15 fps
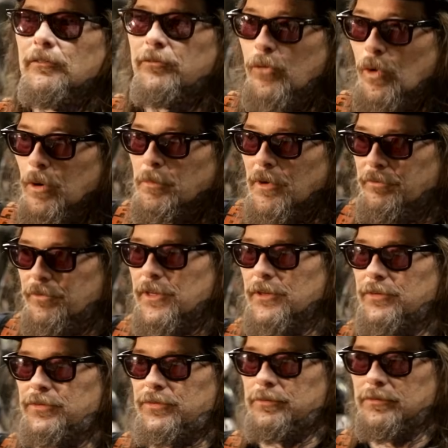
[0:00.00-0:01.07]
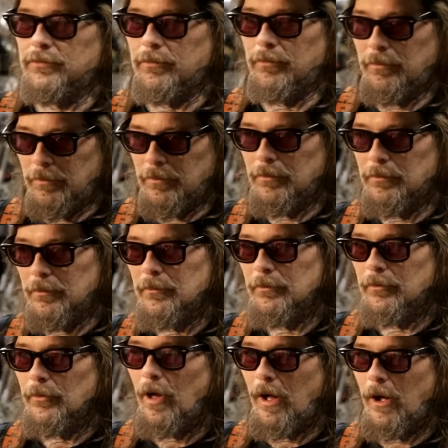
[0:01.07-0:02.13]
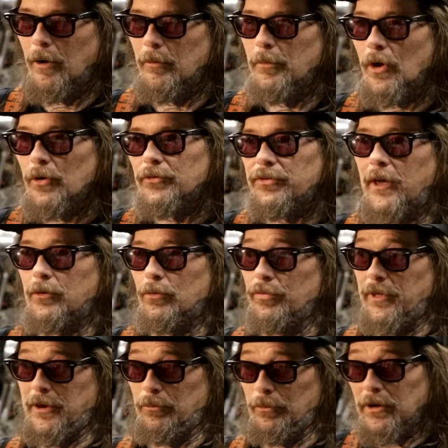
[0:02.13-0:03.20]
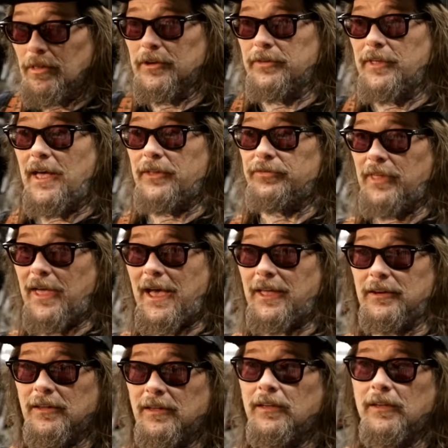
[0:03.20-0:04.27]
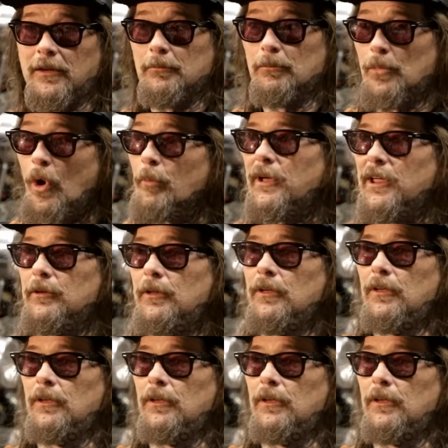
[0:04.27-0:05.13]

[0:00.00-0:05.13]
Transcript: form of this motorcycle thing. Really, that moment.